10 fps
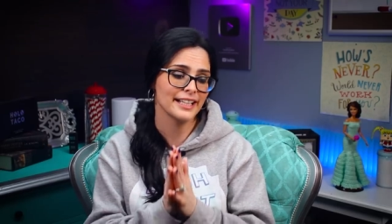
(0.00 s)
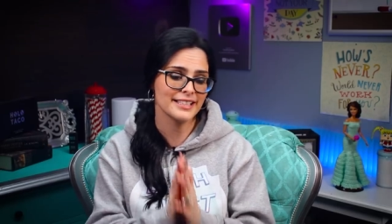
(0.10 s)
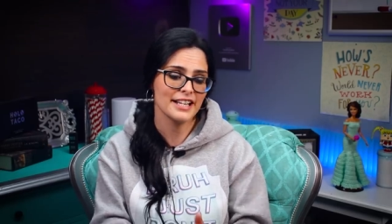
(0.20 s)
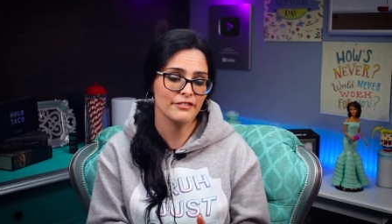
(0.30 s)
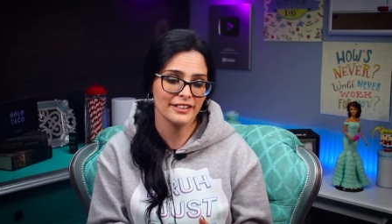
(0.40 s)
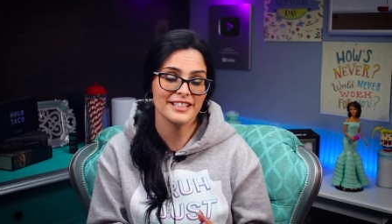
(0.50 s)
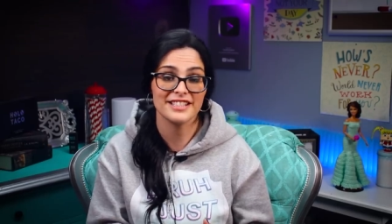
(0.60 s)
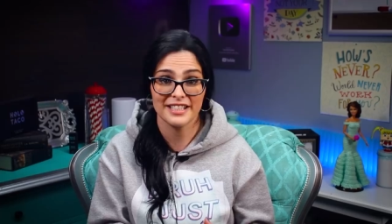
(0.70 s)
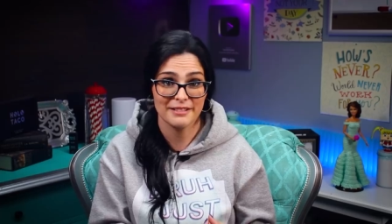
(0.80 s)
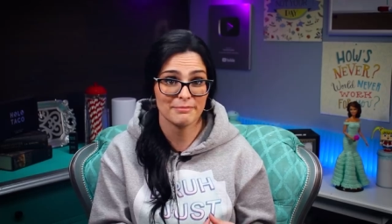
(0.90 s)
it definitely
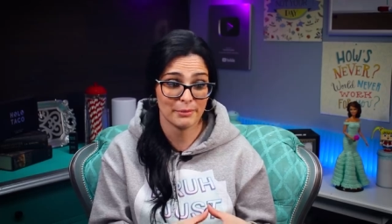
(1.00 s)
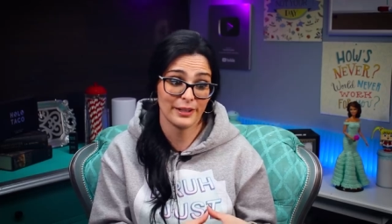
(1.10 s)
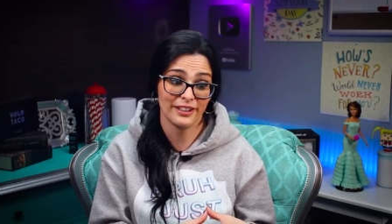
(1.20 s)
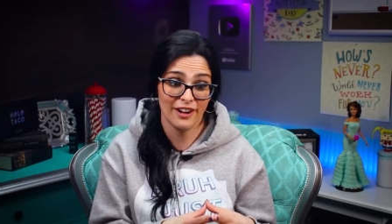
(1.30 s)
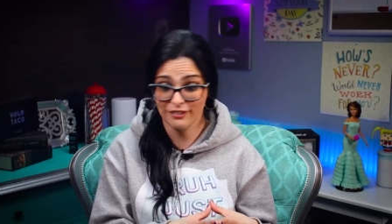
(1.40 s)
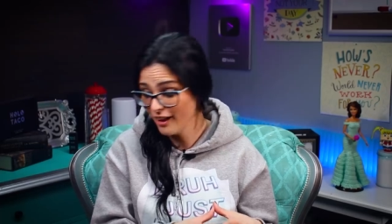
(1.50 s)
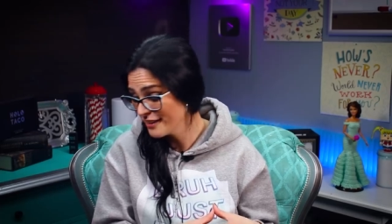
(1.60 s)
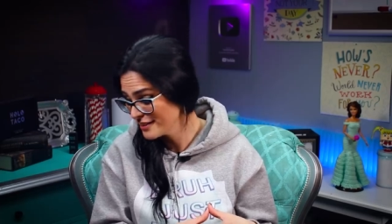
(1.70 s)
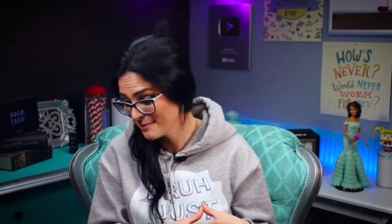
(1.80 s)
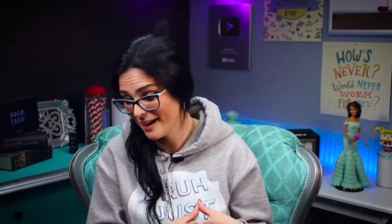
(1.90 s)
did bring a
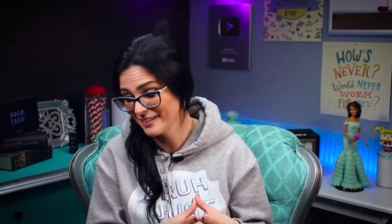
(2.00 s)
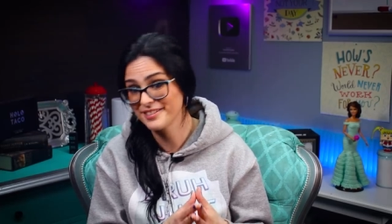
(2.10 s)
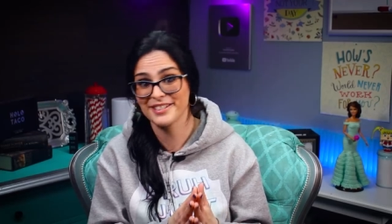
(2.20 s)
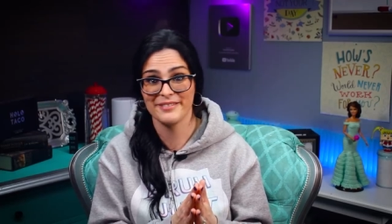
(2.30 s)
lot of smiles